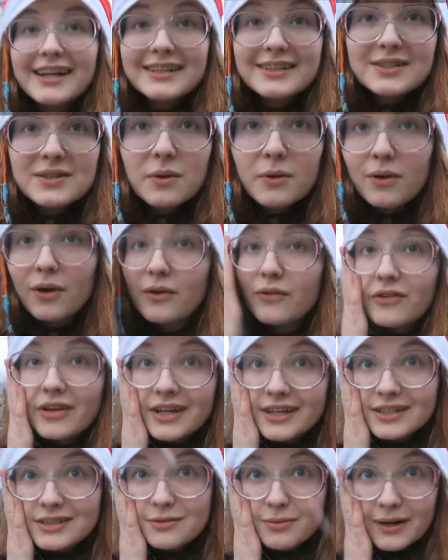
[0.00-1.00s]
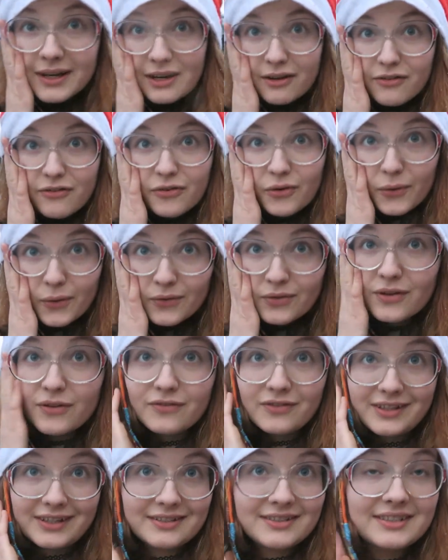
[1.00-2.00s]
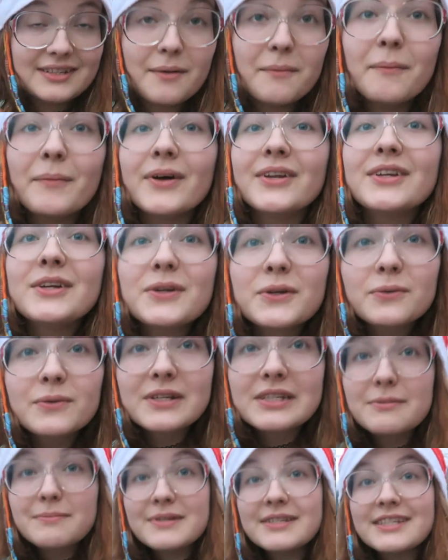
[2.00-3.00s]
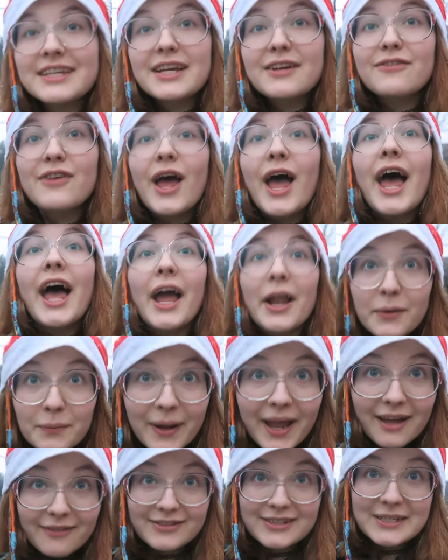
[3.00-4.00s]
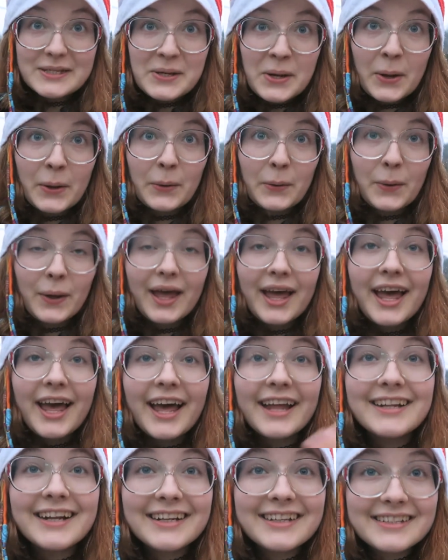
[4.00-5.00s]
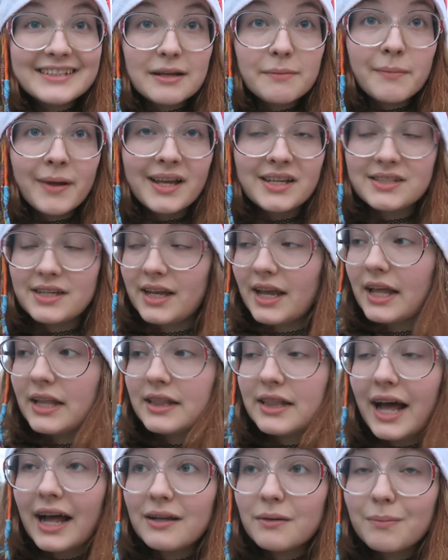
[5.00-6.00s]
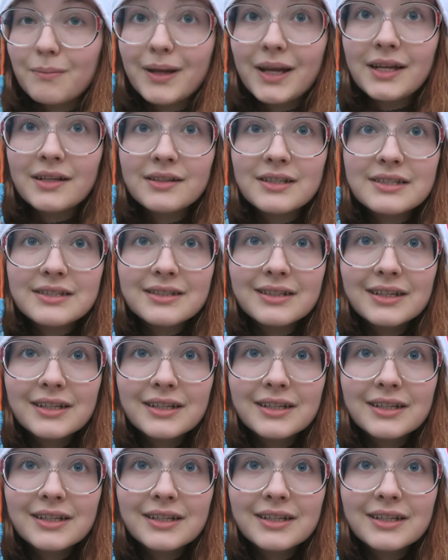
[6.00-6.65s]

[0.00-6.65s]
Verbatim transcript: and so lovely it's 24th of December the Christmas Eve and we have snow and that is amazing and that means